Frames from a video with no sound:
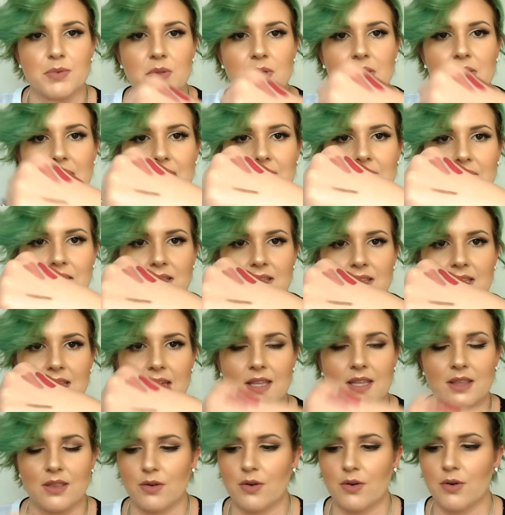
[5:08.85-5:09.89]
spoolie
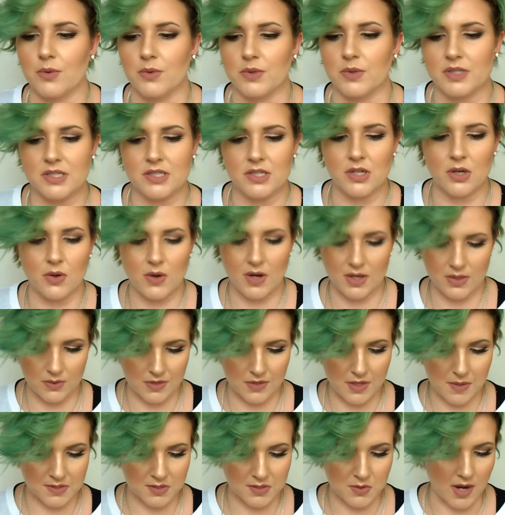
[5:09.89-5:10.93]
that through. So
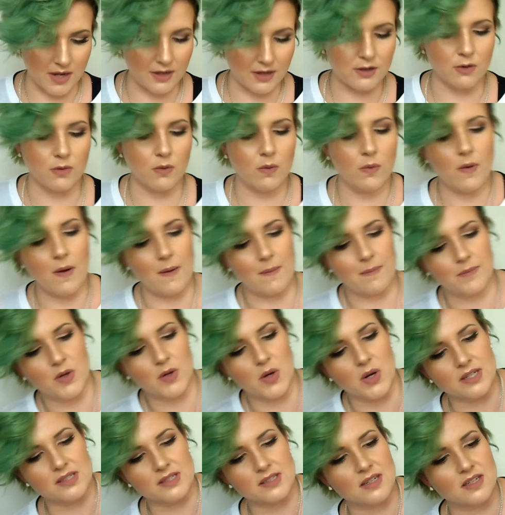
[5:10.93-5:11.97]
I thought that was quite cool.
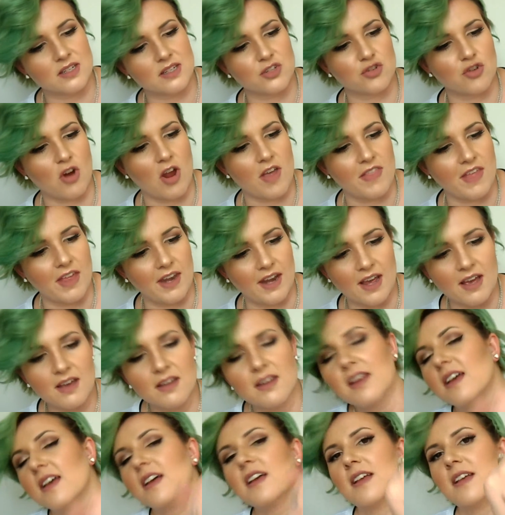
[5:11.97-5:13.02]
I'm quite excited to try that
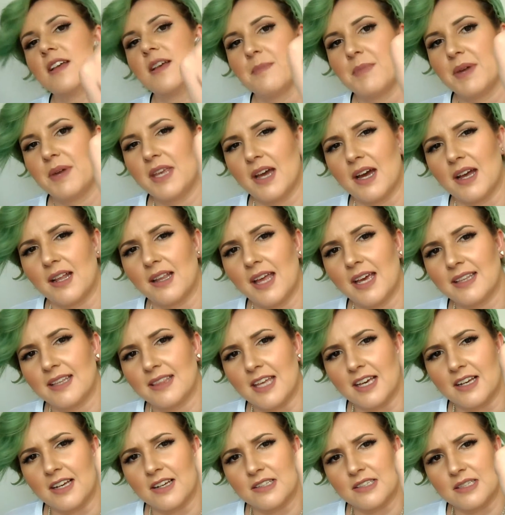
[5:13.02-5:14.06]
out. But yeah, I
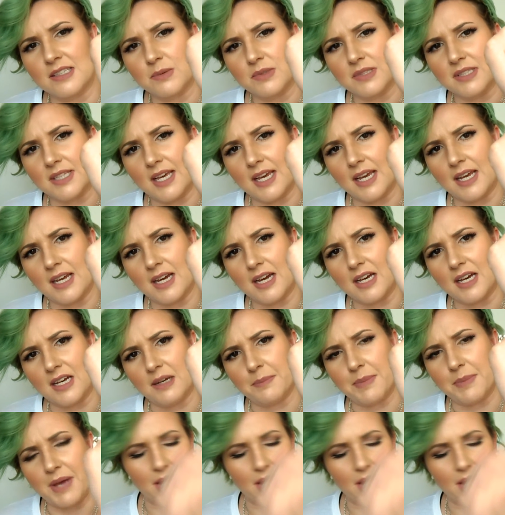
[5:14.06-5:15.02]
like that because it was like